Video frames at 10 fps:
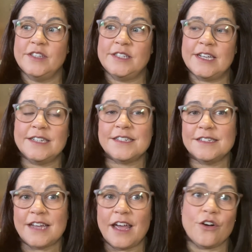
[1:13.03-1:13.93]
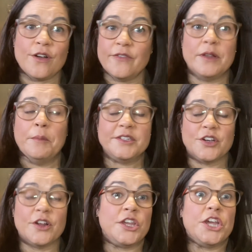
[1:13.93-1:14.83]
day to day or even, I mean,
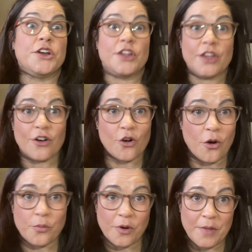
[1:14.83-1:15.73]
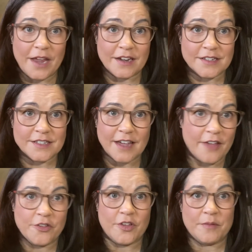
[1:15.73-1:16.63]
sorry, year to year corporate maintenance
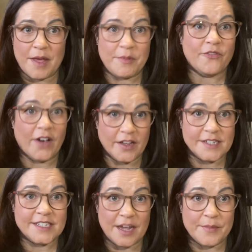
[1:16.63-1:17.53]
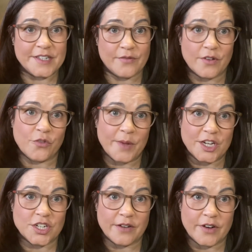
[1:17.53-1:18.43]
other than maybe filing statements of
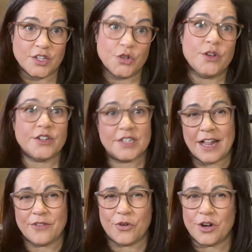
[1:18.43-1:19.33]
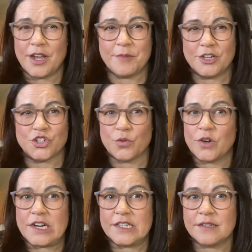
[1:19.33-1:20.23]
information every two years in California. I'm not sure what it
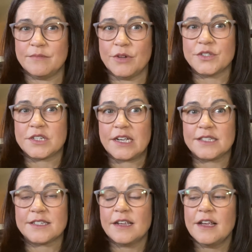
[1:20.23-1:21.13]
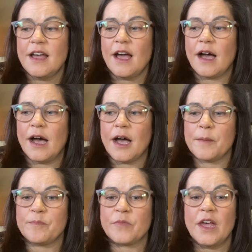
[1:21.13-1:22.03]
is in most states.
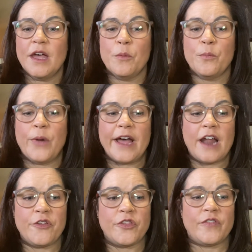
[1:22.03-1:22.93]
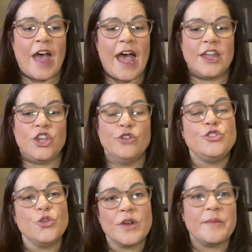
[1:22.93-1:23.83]
Um, but other than that, you
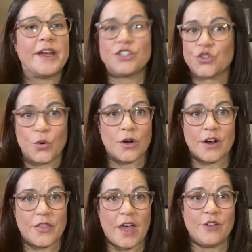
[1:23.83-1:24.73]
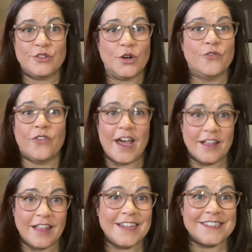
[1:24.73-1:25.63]
do want to make sure that you don't
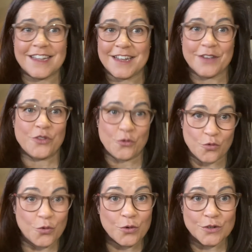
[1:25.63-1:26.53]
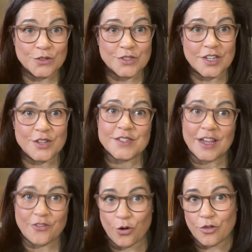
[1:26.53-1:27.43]
violate any of the rules that you set
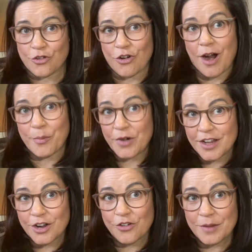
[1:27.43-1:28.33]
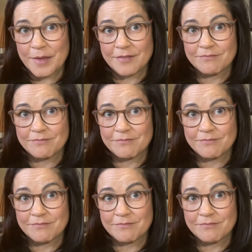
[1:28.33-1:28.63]
forth in your operating agreement.